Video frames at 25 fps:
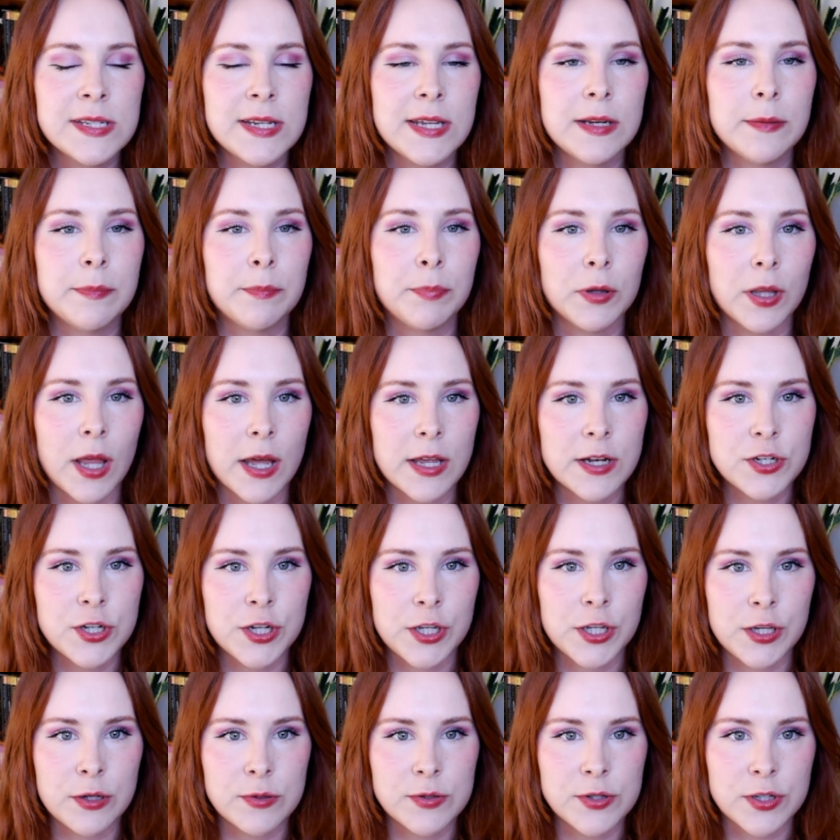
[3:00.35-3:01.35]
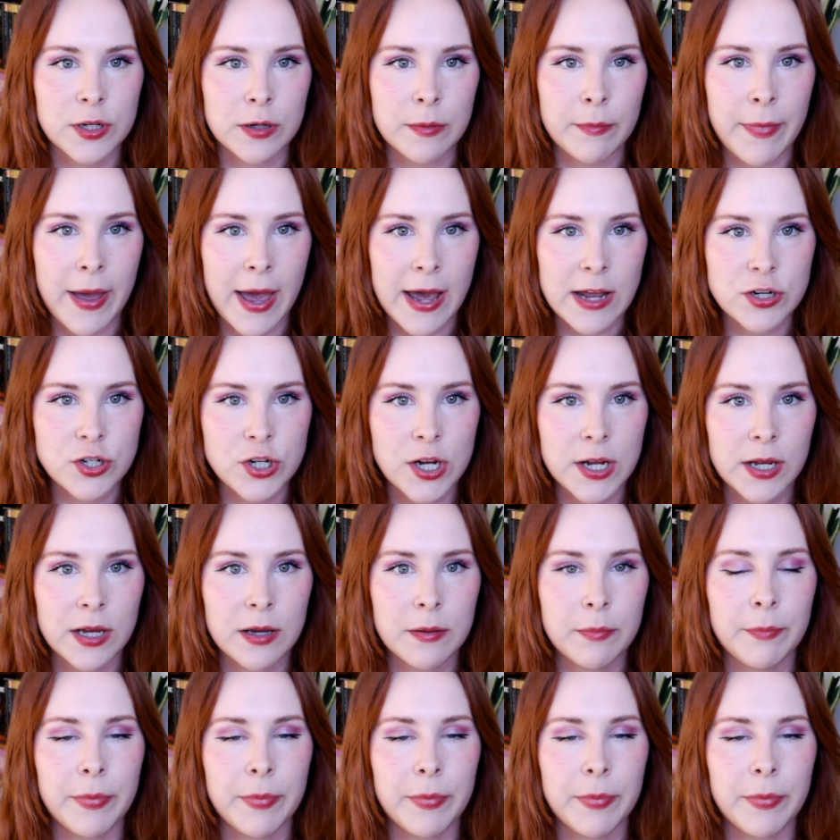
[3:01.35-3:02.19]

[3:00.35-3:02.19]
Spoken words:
need blood to use their magic,